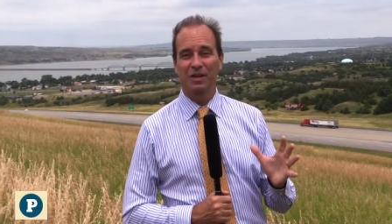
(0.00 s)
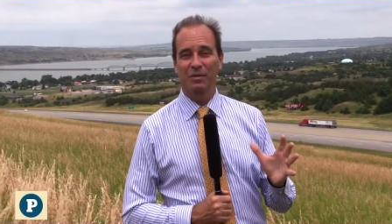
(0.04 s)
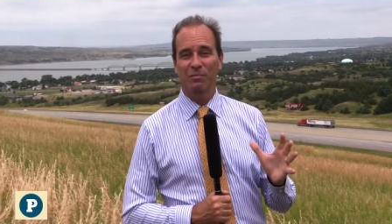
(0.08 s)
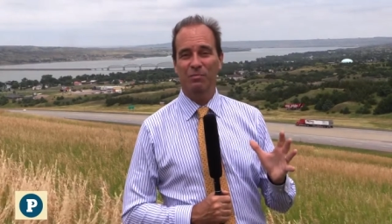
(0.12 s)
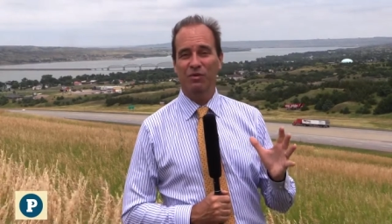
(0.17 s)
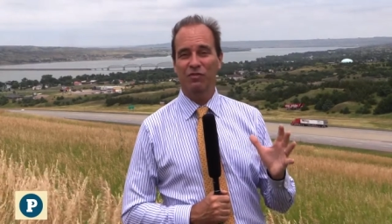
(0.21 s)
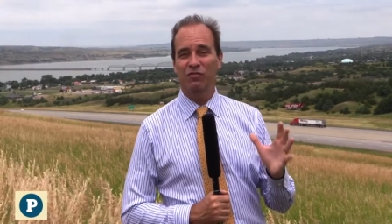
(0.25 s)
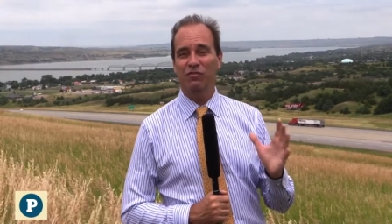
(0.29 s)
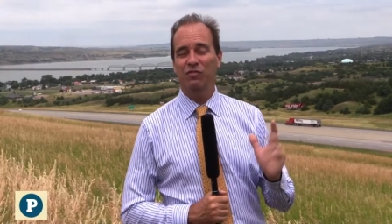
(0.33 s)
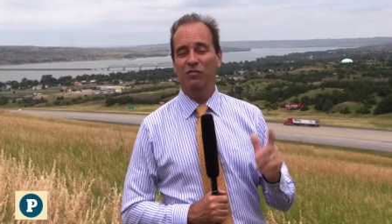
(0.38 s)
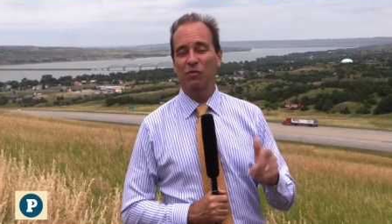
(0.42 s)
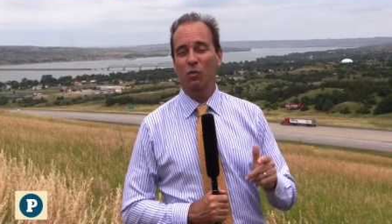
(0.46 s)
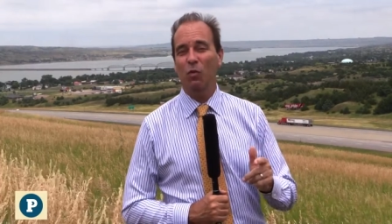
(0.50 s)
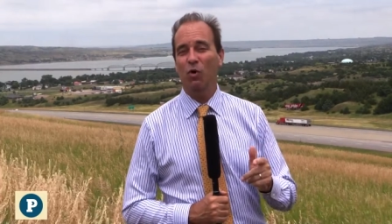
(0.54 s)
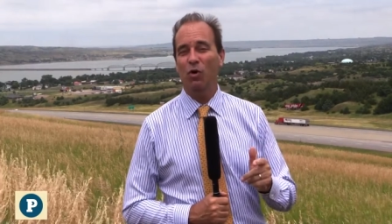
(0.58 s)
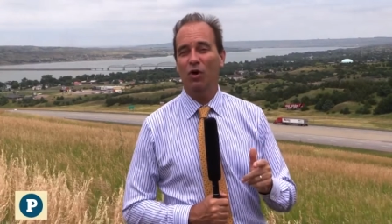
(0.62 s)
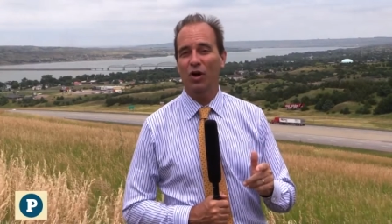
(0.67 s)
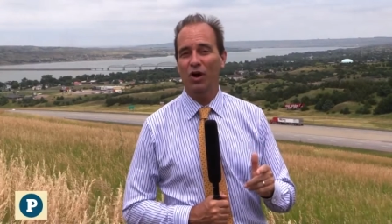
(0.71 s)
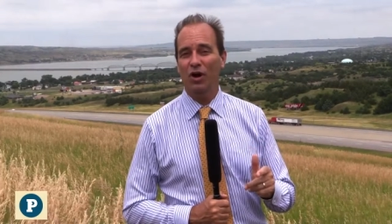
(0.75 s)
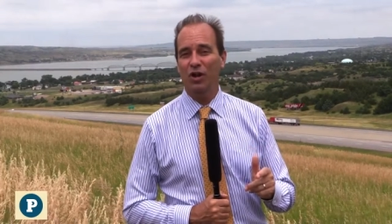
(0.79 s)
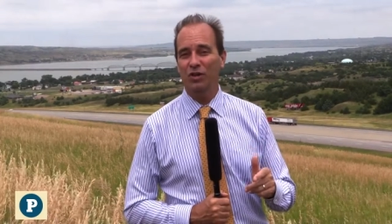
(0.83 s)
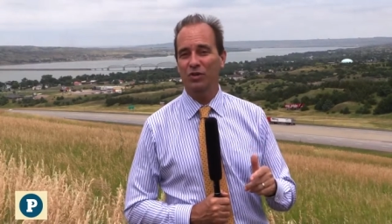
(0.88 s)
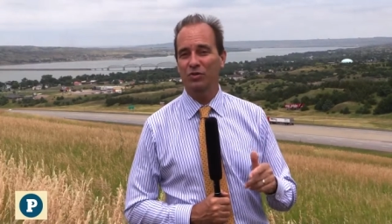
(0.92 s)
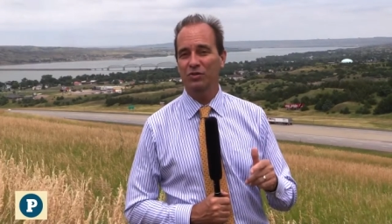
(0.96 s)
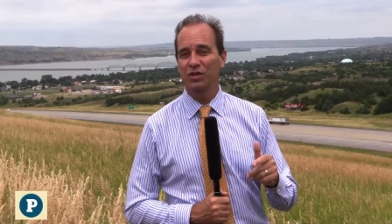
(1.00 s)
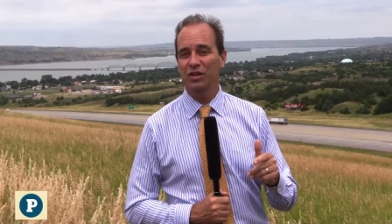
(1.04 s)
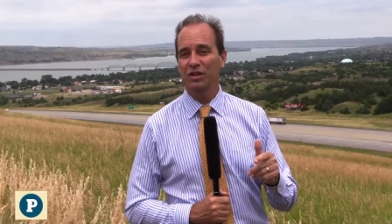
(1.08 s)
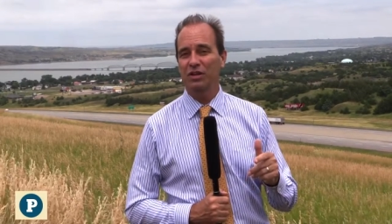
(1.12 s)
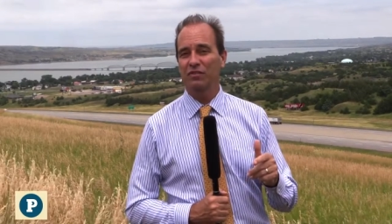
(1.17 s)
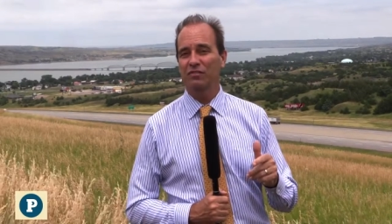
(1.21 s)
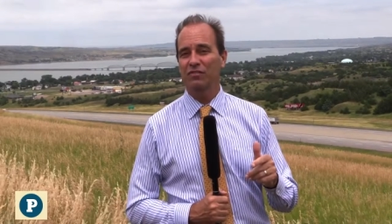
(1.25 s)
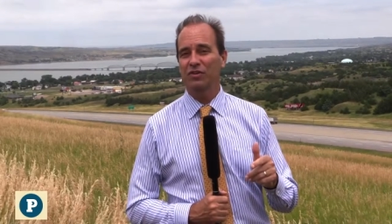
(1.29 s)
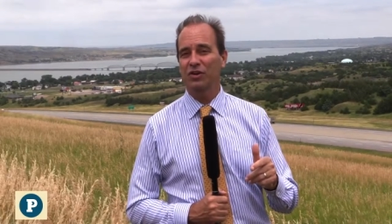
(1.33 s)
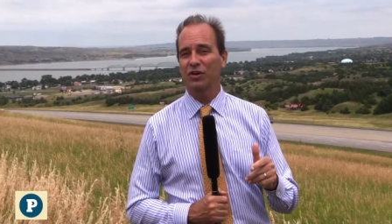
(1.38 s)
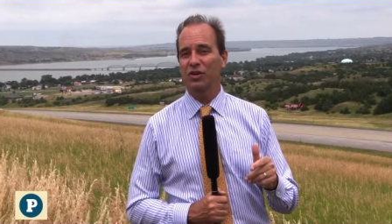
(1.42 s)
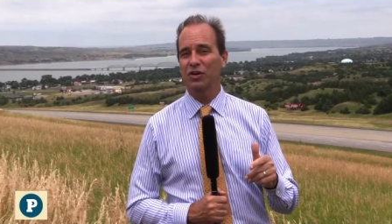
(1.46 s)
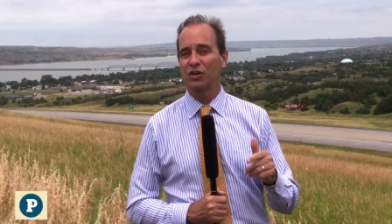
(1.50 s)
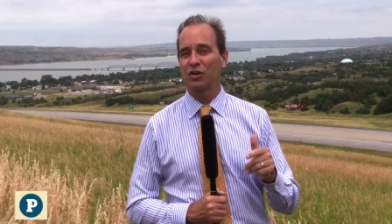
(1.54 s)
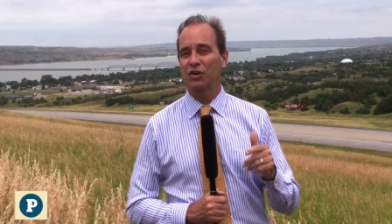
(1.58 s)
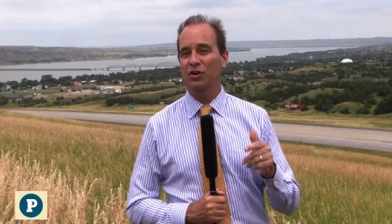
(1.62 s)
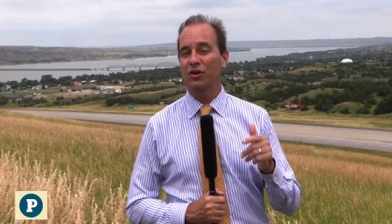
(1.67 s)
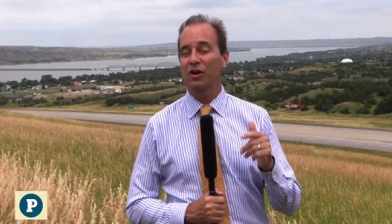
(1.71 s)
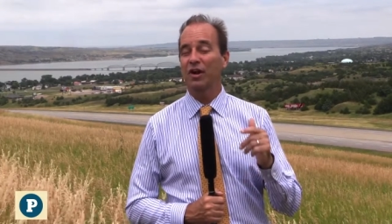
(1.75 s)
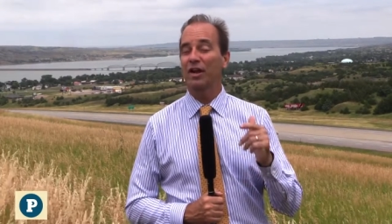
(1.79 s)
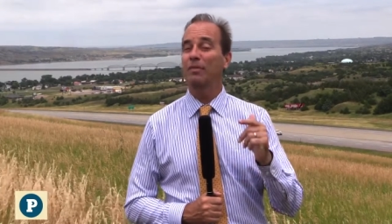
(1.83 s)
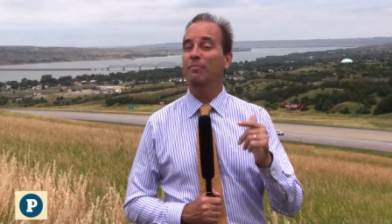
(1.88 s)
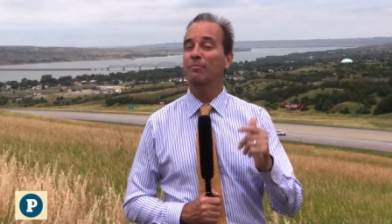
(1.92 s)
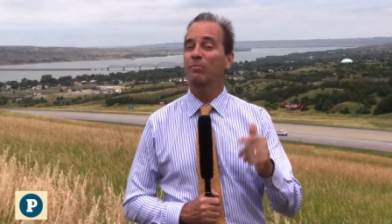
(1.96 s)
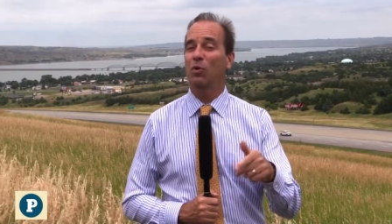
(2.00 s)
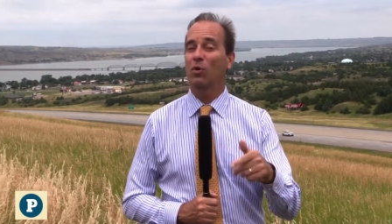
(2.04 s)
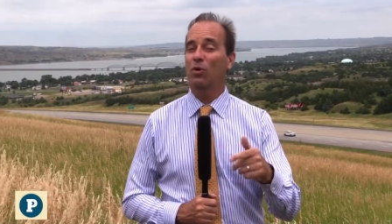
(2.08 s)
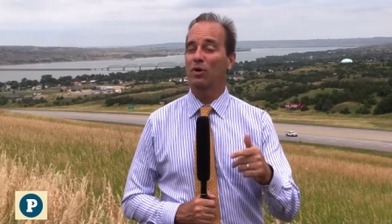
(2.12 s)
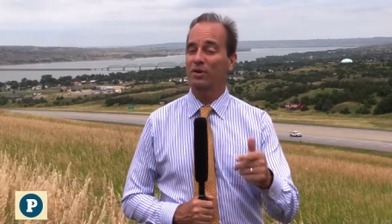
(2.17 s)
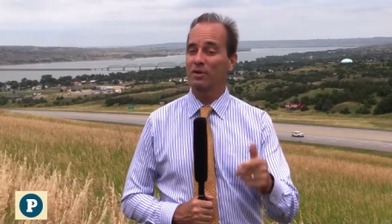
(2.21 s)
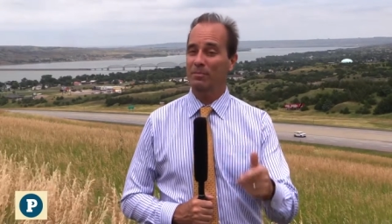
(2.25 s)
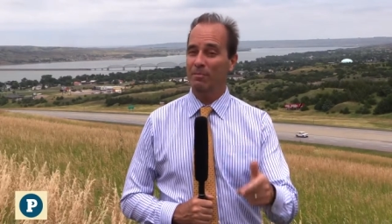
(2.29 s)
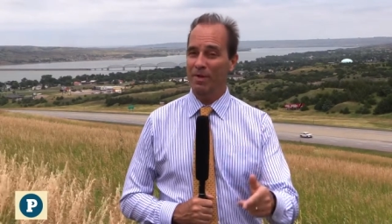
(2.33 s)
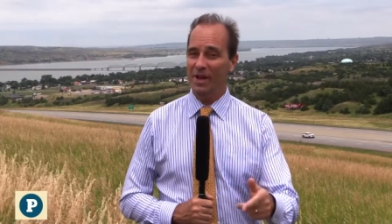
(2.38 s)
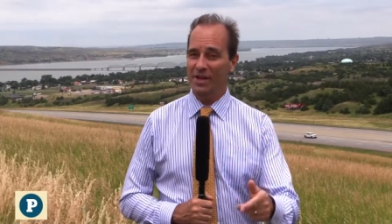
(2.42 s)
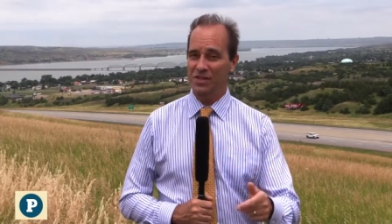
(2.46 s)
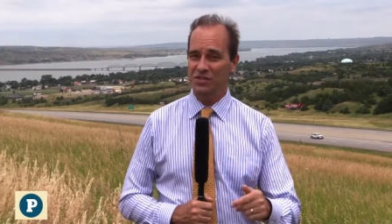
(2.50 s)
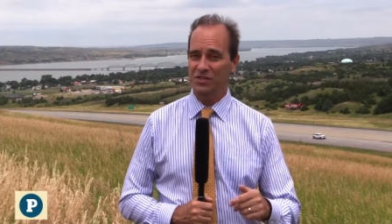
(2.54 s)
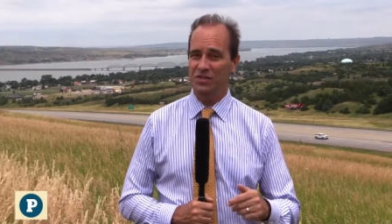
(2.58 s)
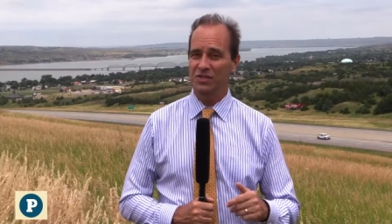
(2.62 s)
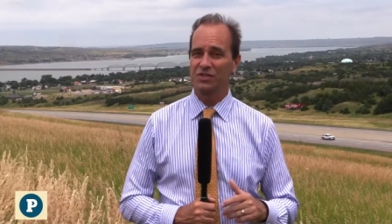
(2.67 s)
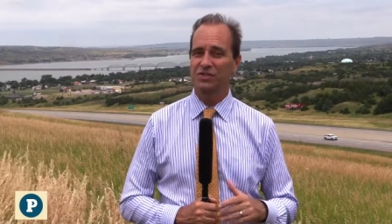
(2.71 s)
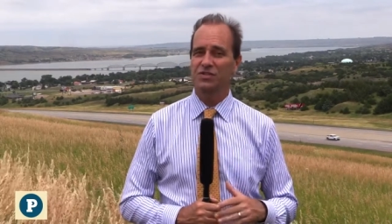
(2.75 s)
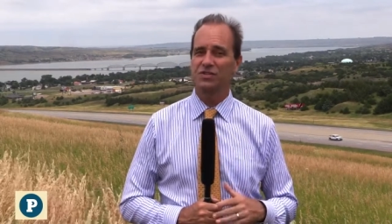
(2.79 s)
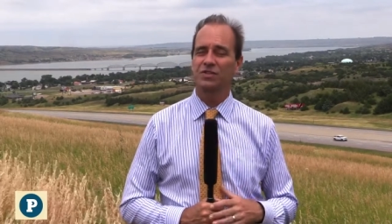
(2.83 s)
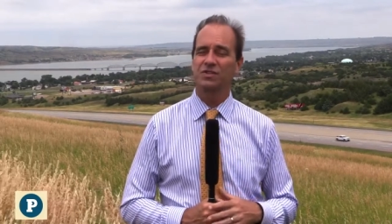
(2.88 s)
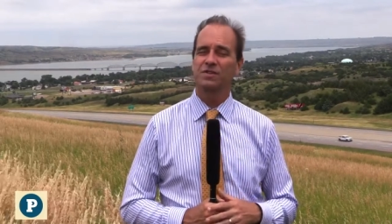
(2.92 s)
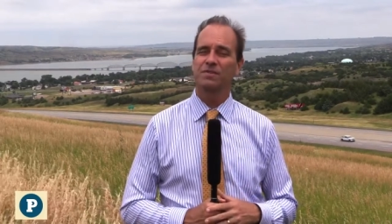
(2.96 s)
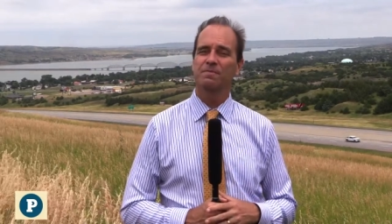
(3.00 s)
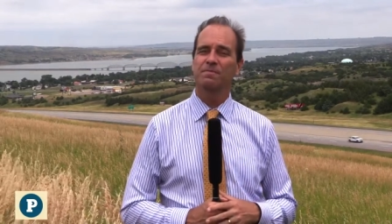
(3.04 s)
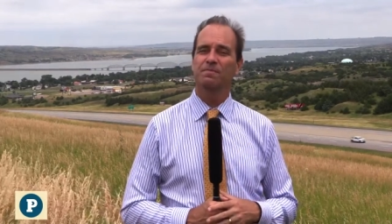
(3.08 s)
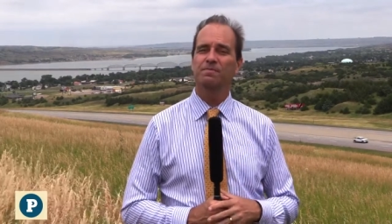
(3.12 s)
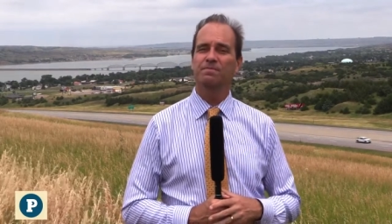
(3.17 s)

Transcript: before you deliver your important message.